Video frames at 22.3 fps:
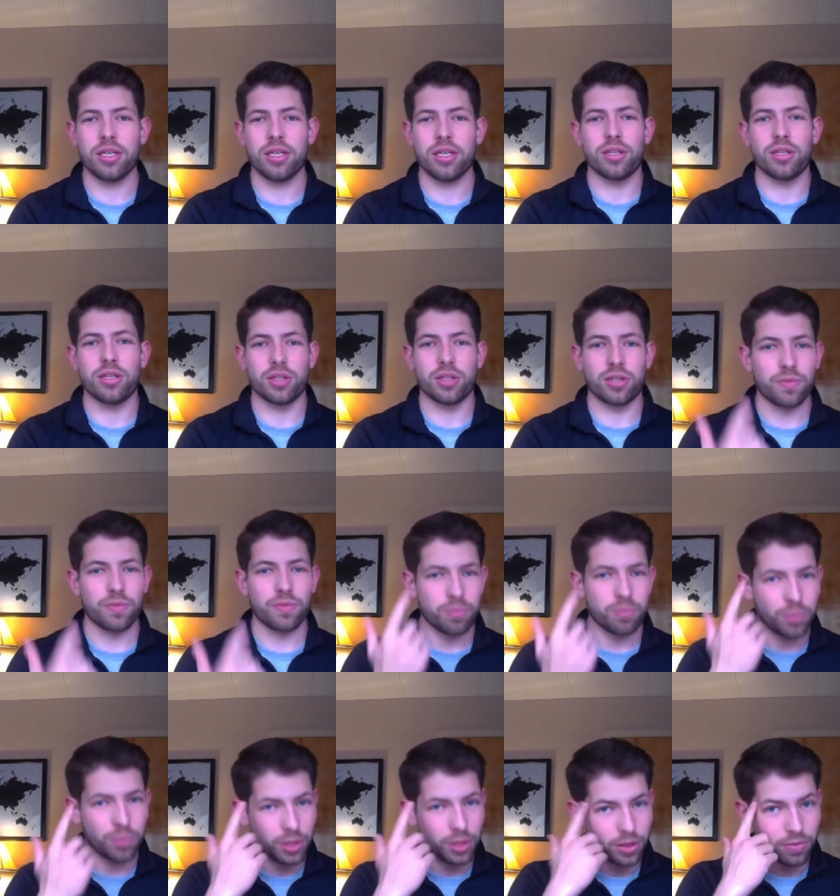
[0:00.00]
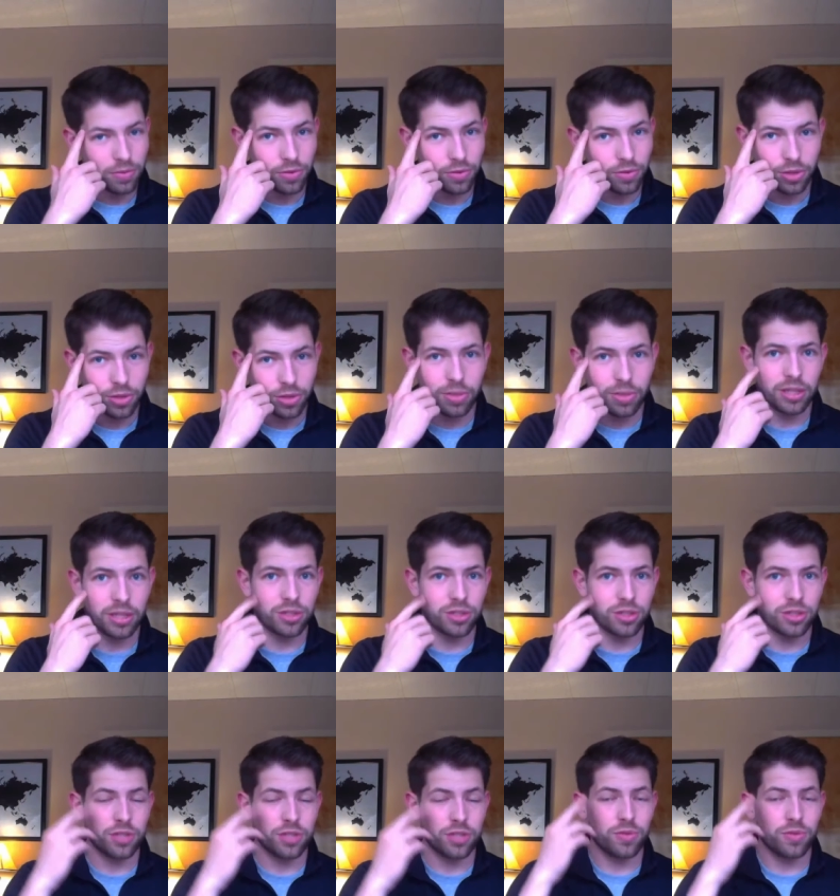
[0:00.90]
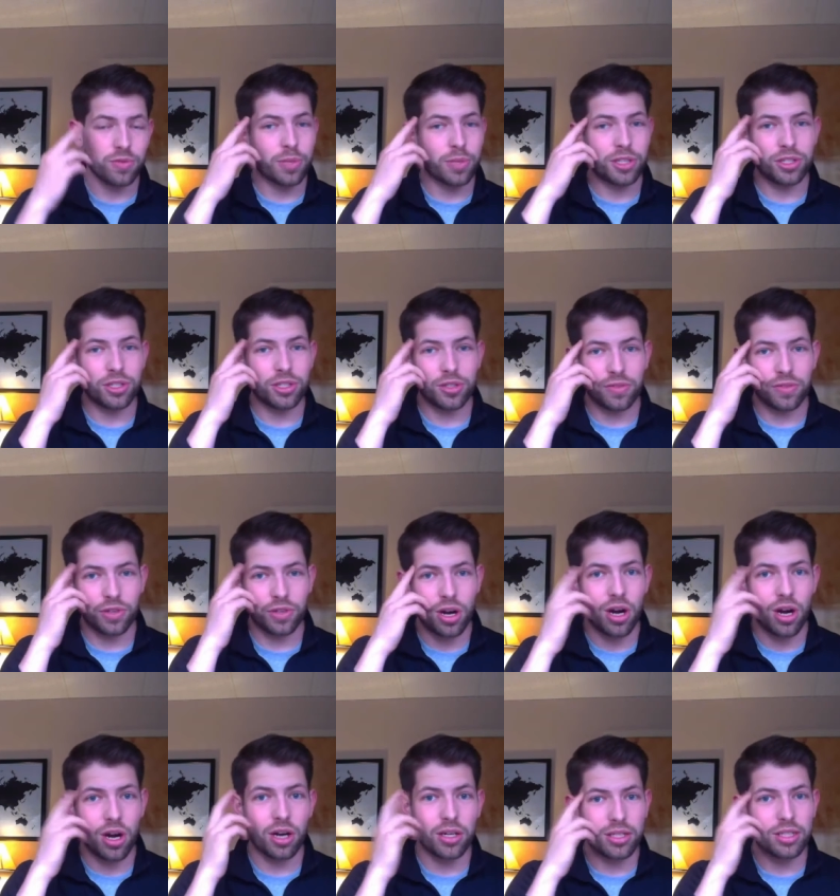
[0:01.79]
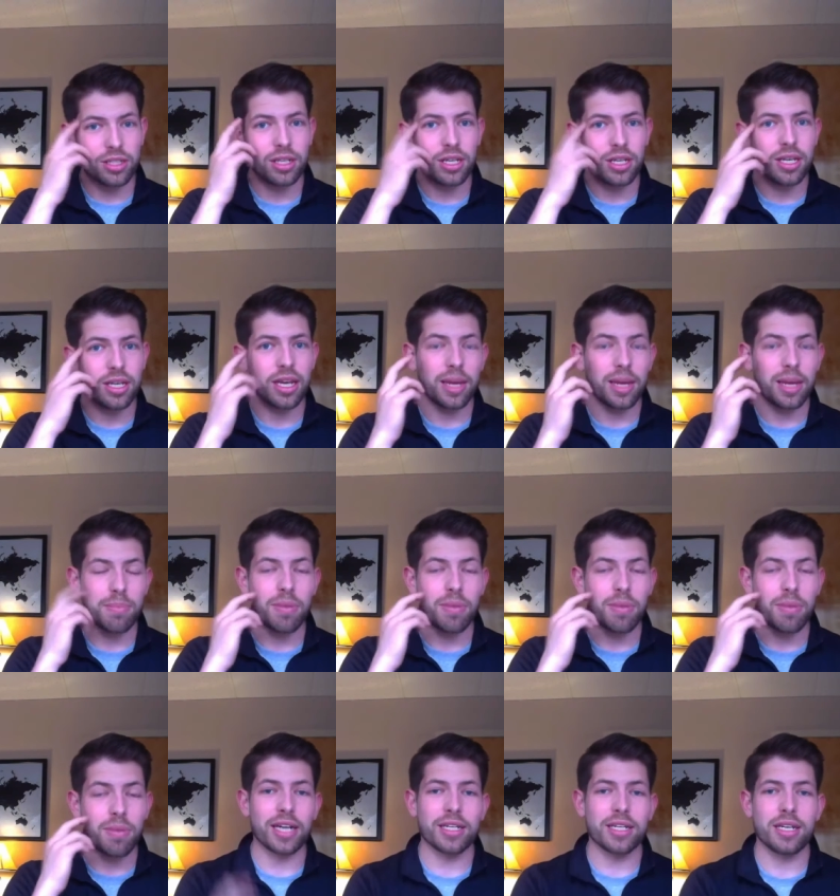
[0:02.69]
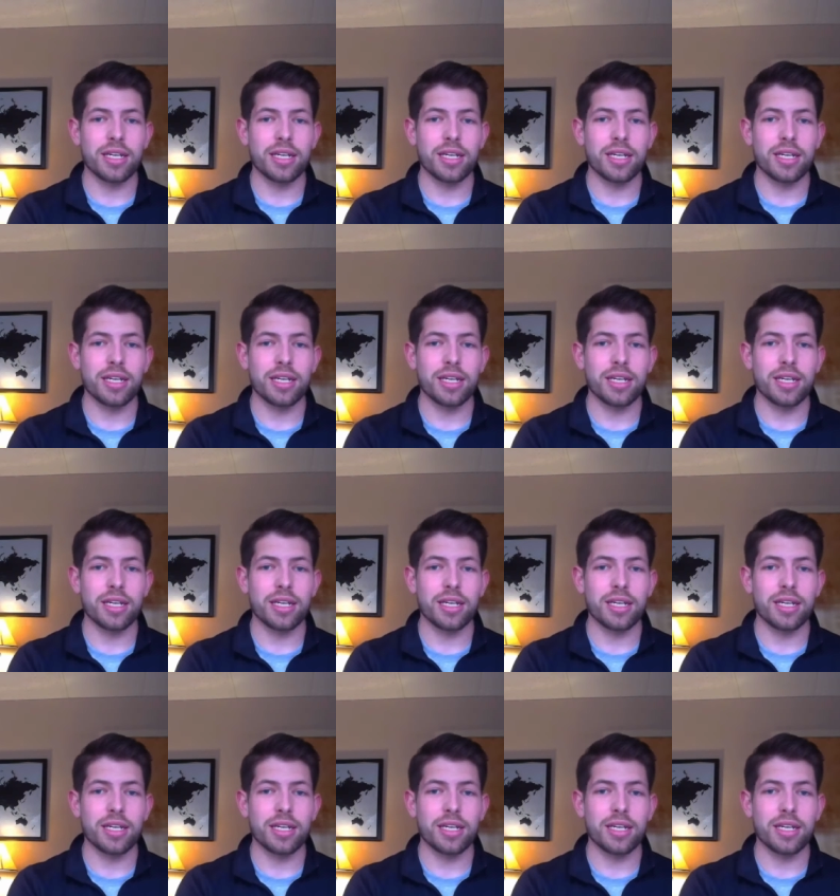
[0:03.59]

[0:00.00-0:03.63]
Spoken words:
Can be converted by the transformation of your heart and mind.